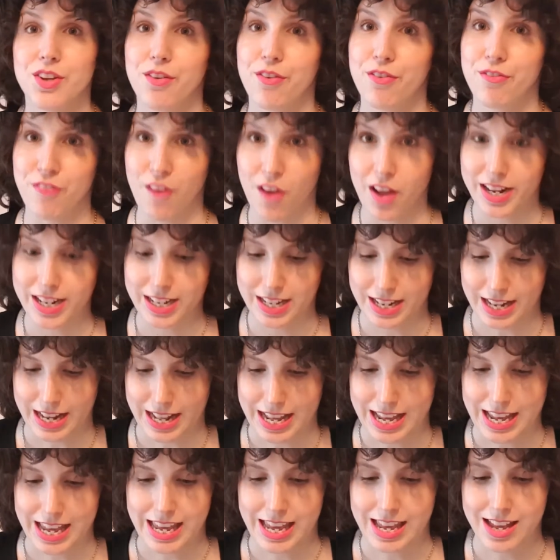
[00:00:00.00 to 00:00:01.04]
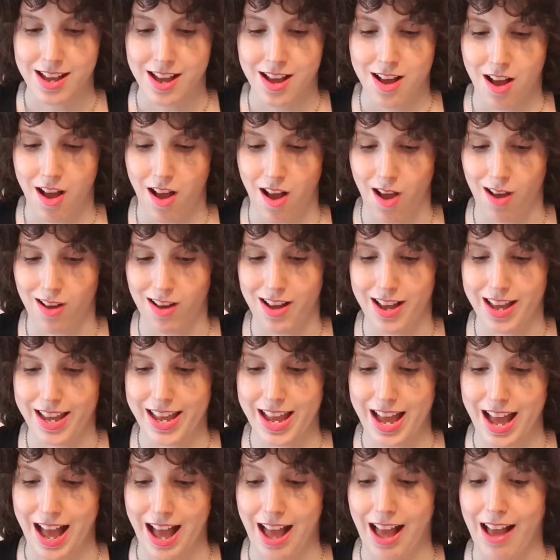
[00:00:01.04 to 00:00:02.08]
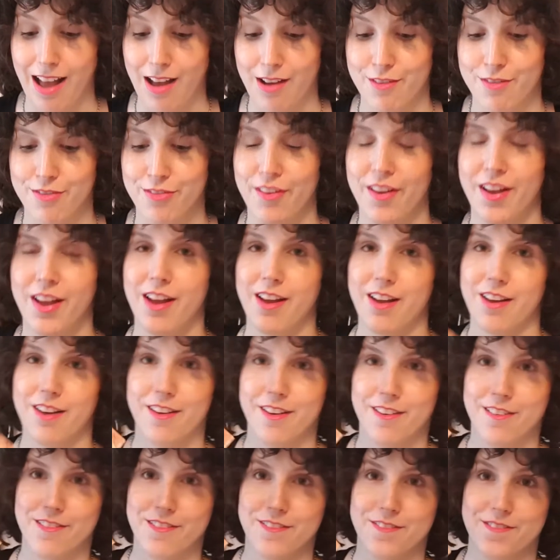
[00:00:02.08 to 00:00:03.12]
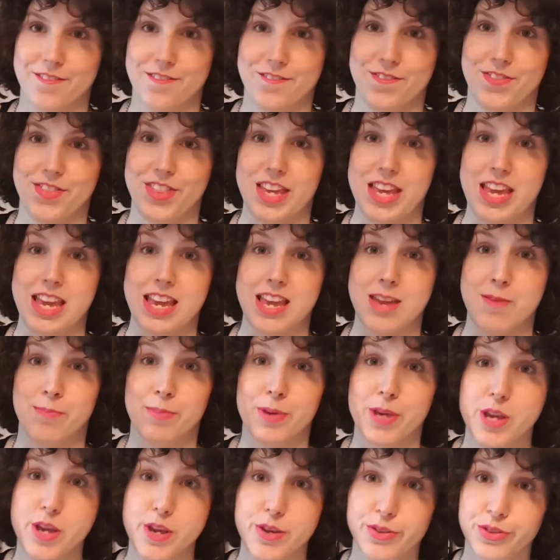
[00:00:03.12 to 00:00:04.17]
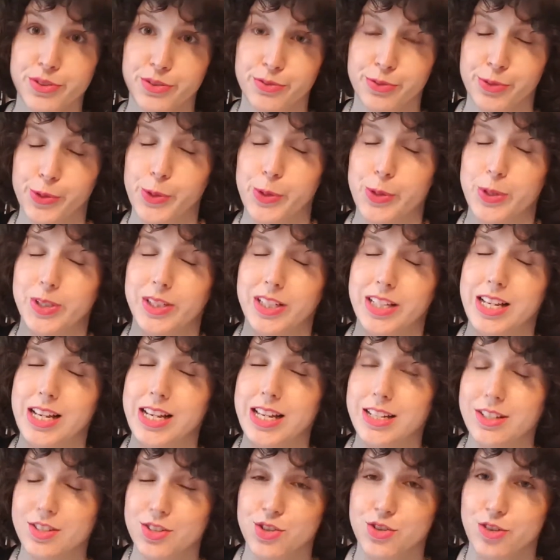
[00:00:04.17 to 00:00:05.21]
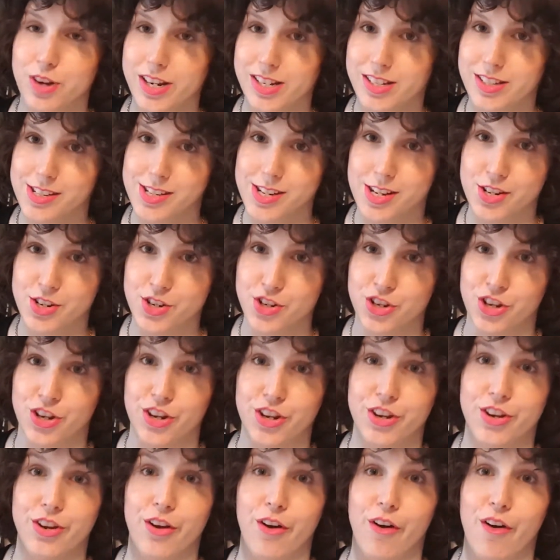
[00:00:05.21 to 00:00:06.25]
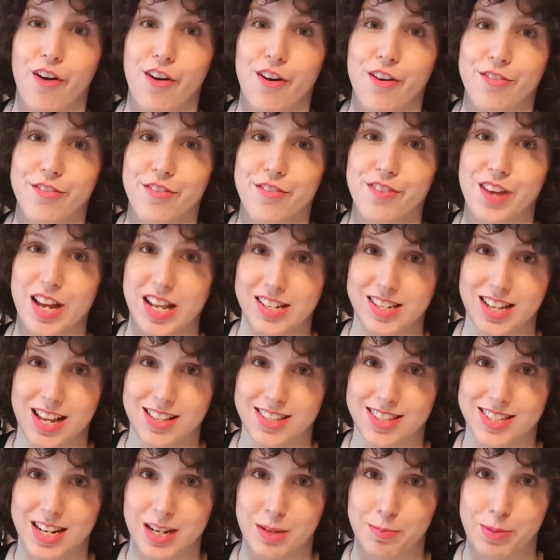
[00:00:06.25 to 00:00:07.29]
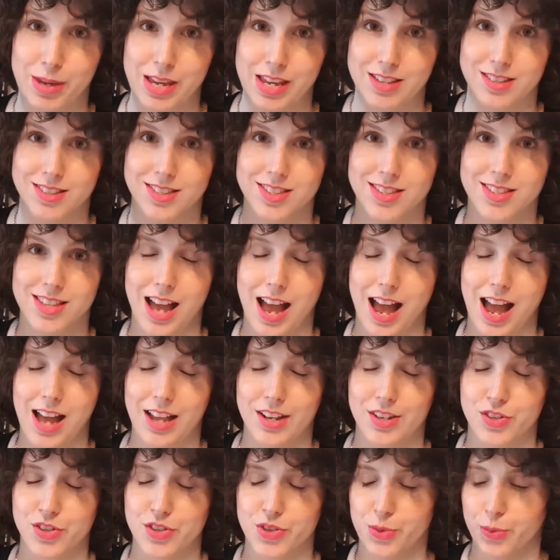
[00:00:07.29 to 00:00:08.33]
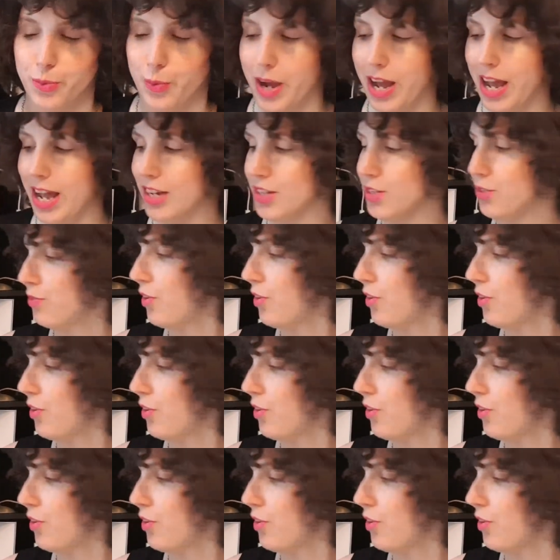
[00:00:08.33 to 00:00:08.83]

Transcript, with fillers: finally, I have the beautiful illustrated edition of Fantastic Beasts and Where to